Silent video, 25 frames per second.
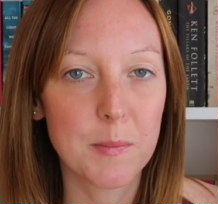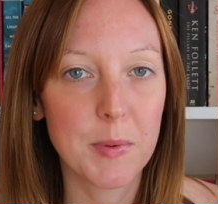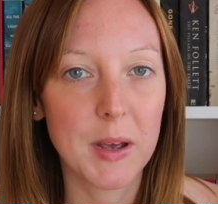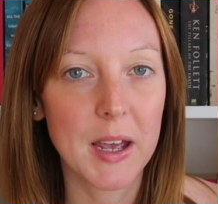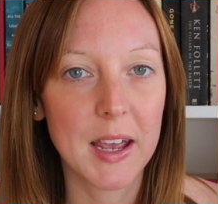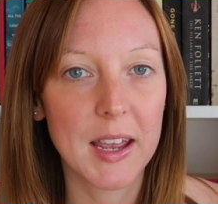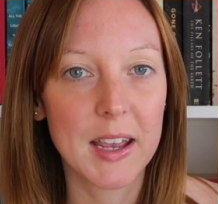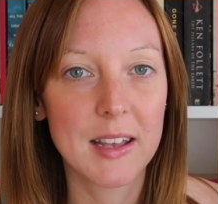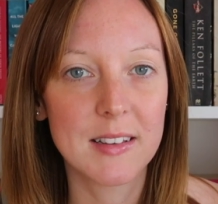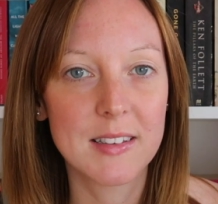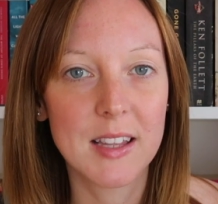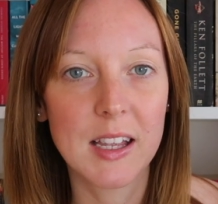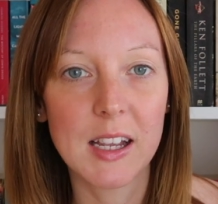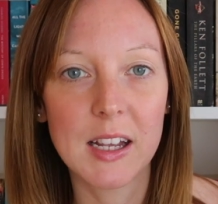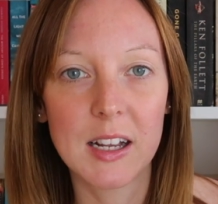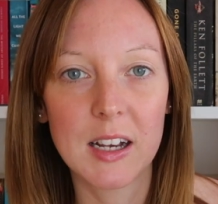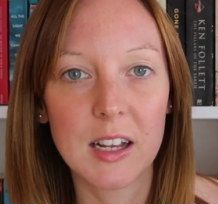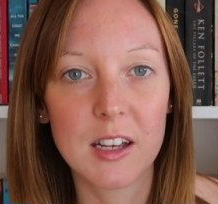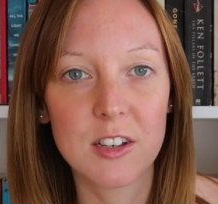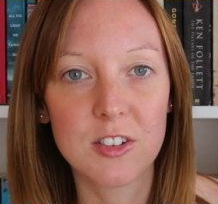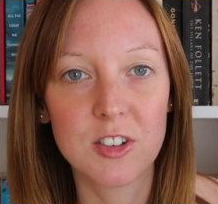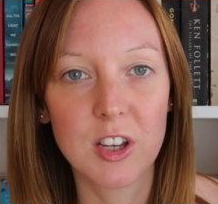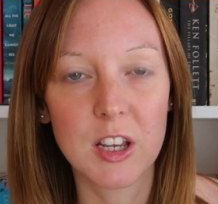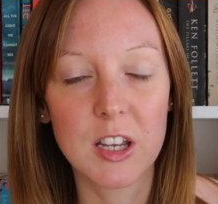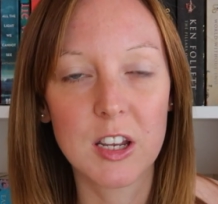by
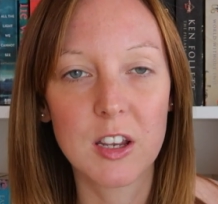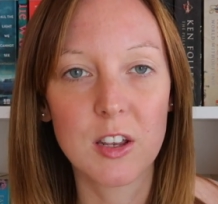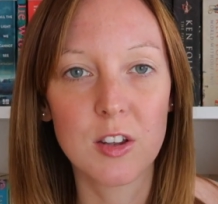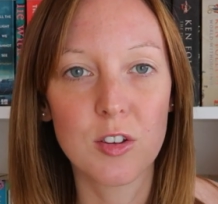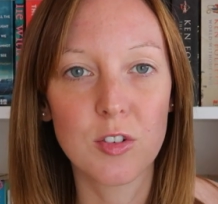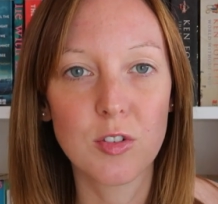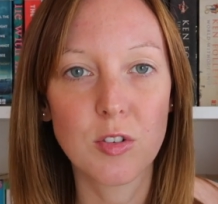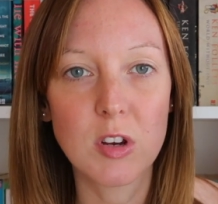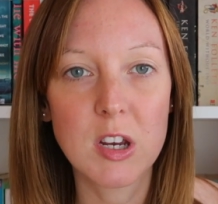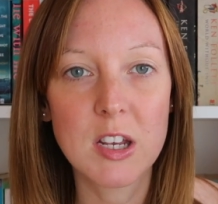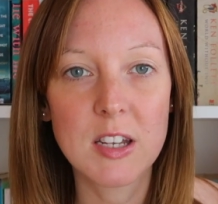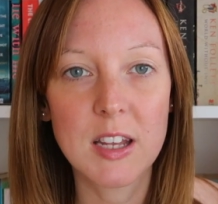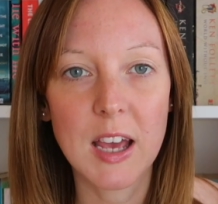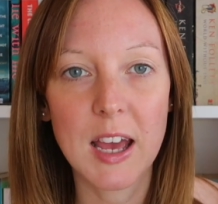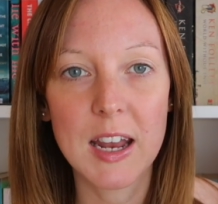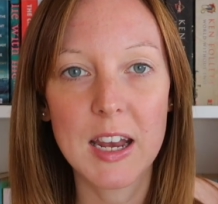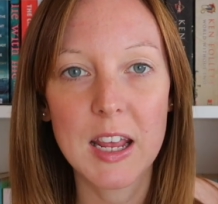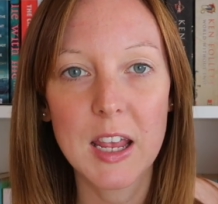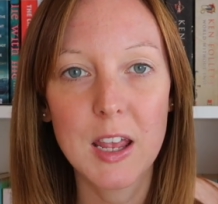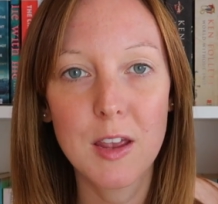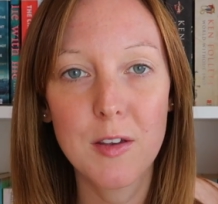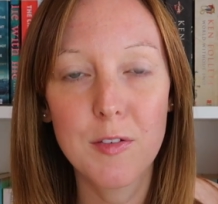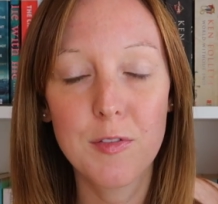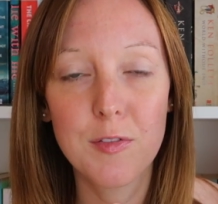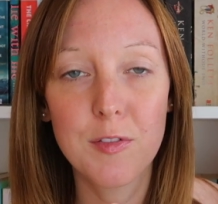Taylor Jenkins Reid,
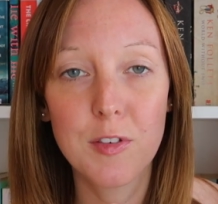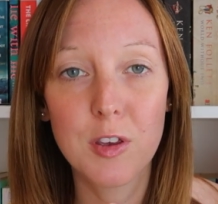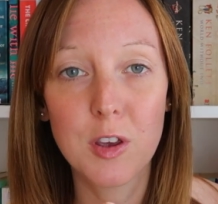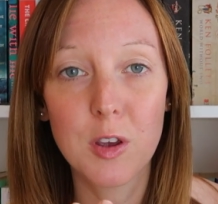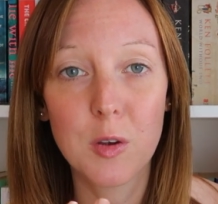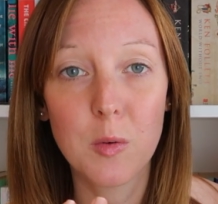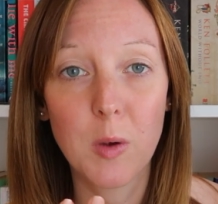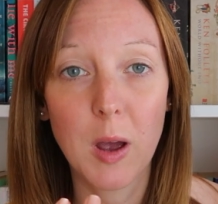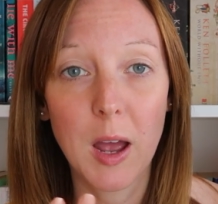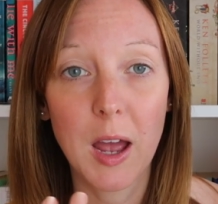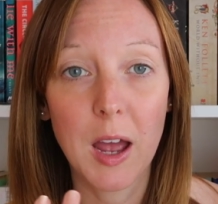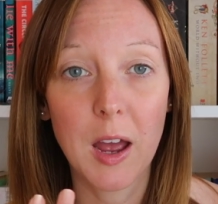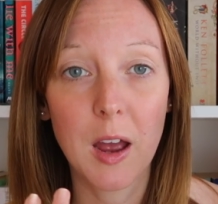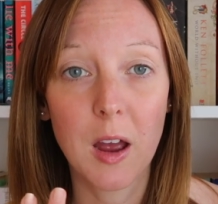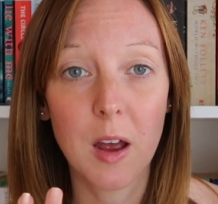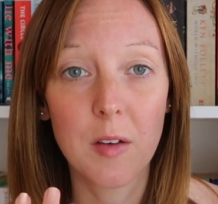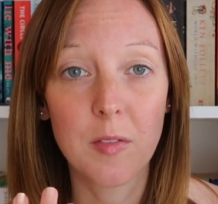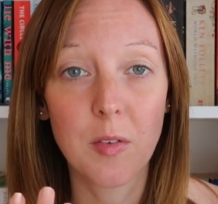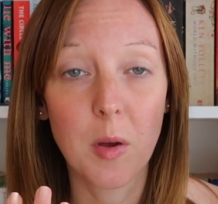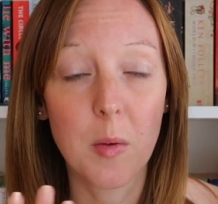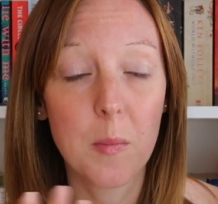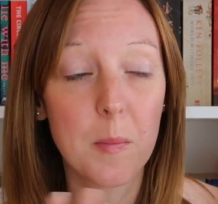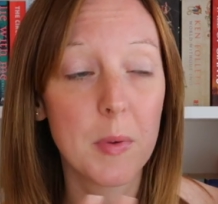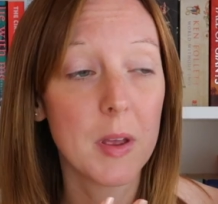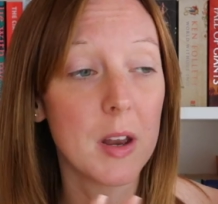and if you
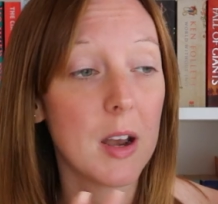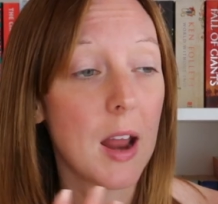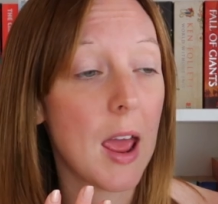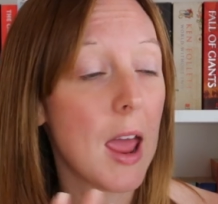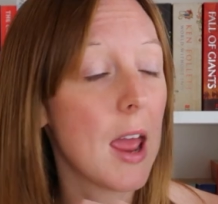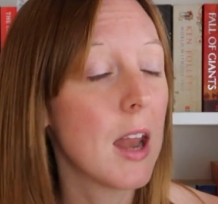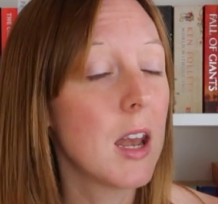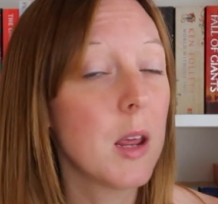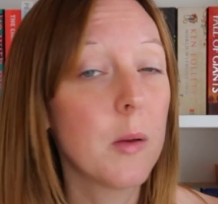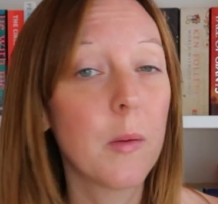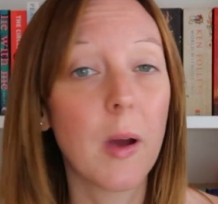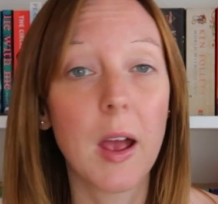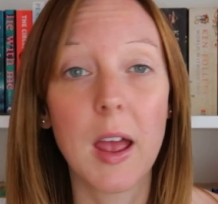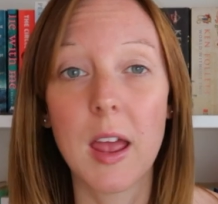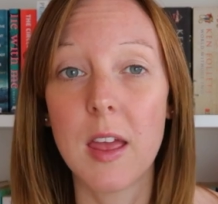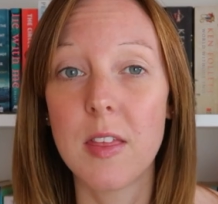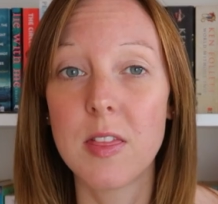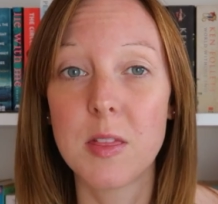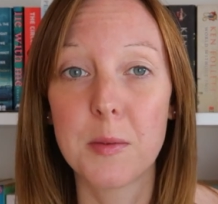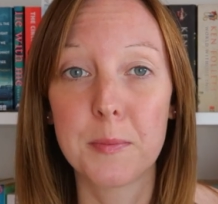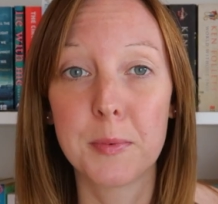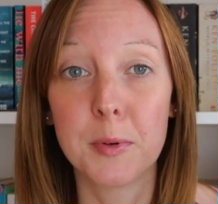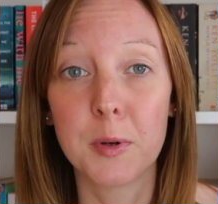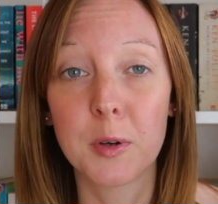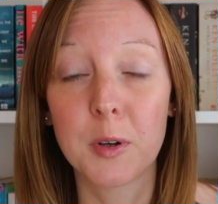have been anywhere
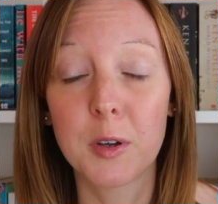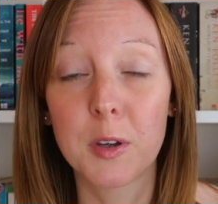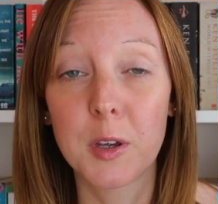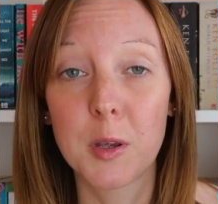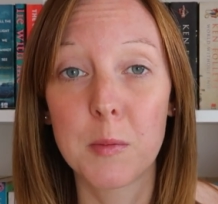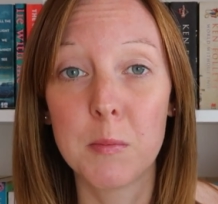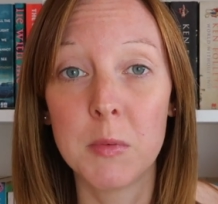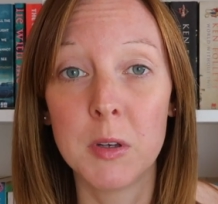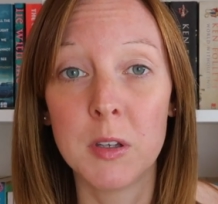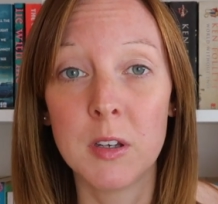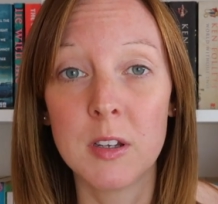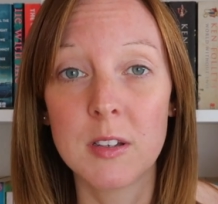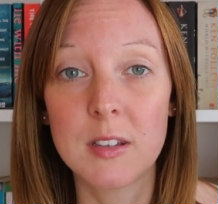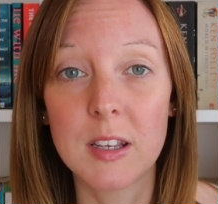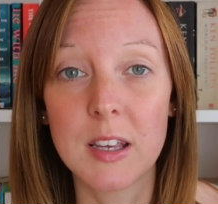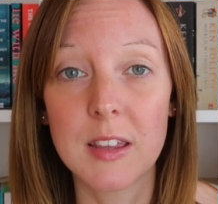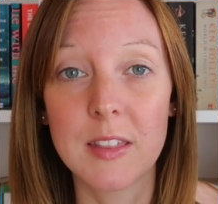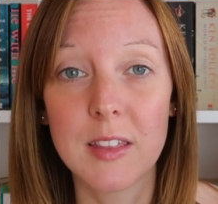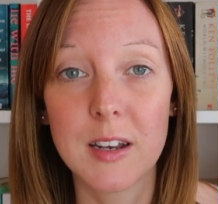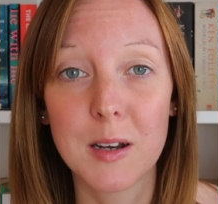in the book community,